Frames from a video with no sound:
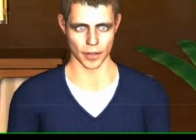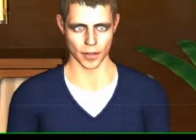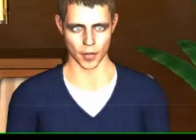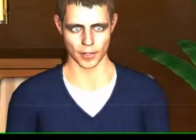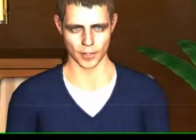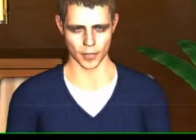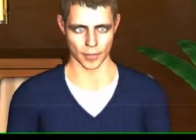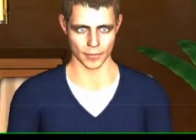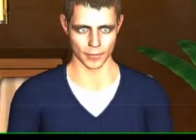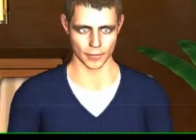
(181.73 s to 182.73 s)
years
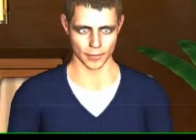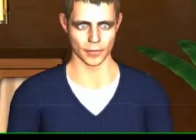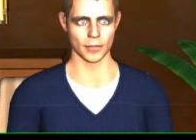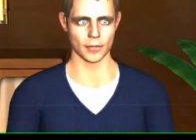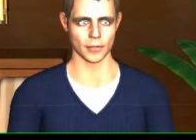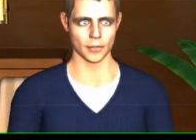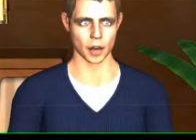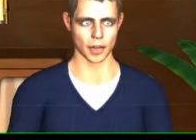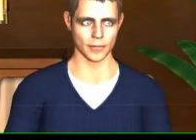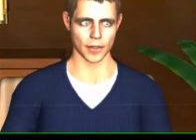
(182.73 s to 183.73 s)
ago,
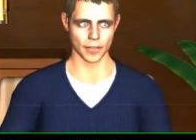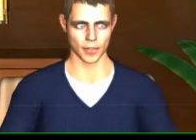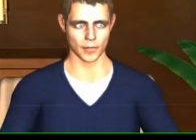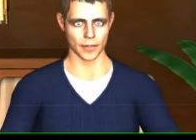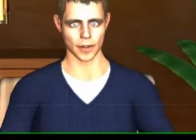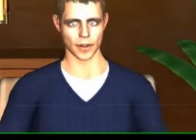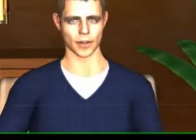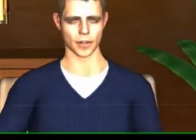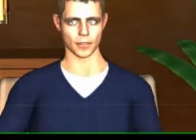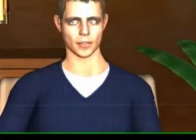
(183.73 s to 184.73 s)
and I guess that many of
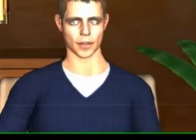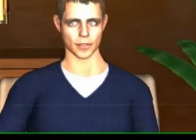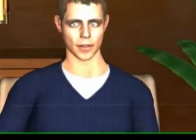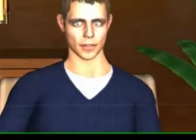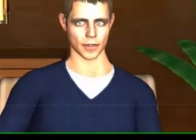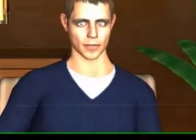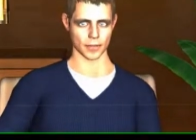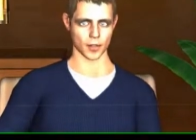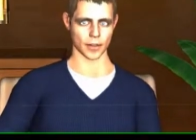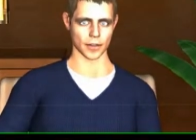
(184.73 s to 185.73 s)
the inhabitants of
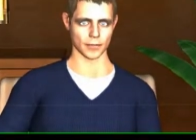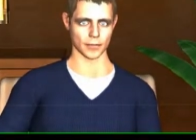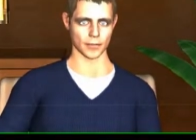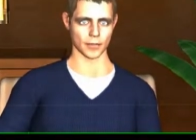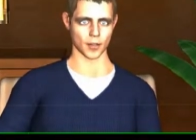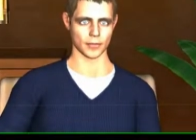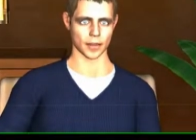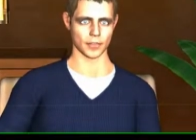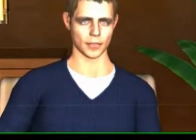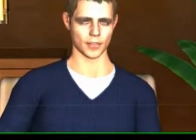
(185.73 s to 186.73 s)
Boring
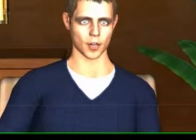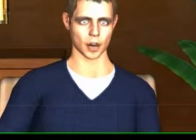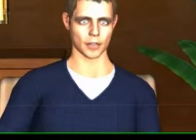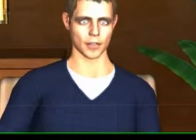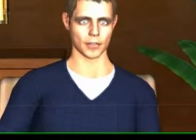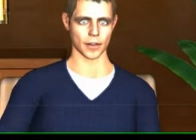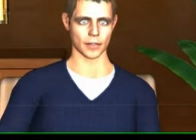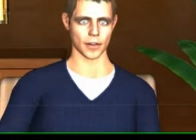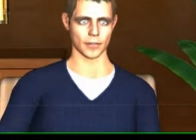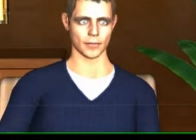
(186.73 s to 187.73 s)
commute to work every
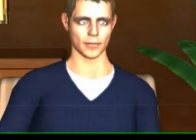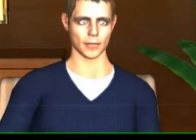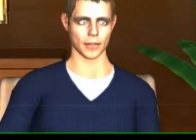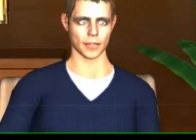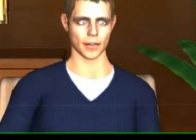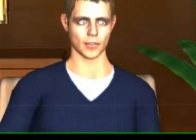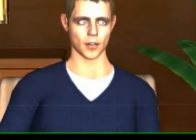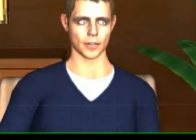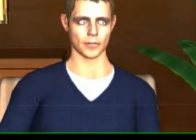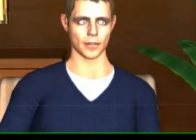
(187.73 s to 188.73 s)
day to the city
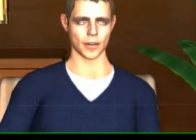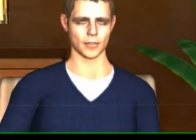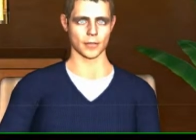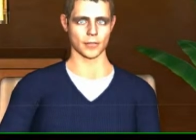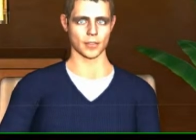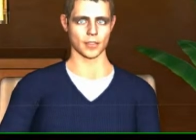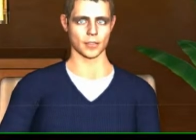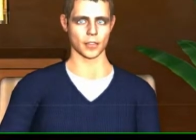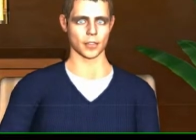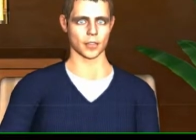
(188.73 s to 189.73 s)
of Portland,
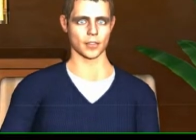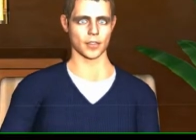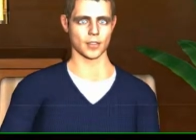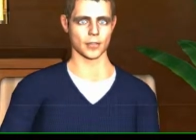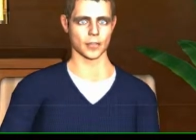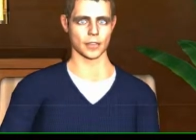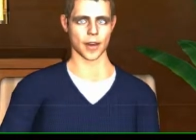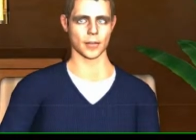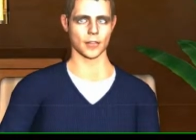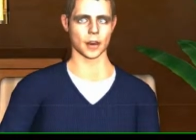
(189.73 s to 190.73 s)
which is not
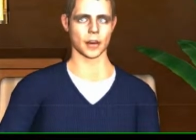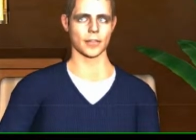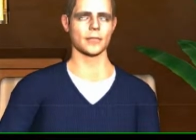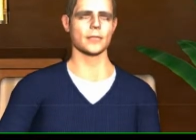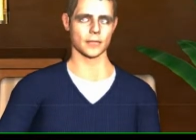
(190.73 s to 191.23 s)
far away.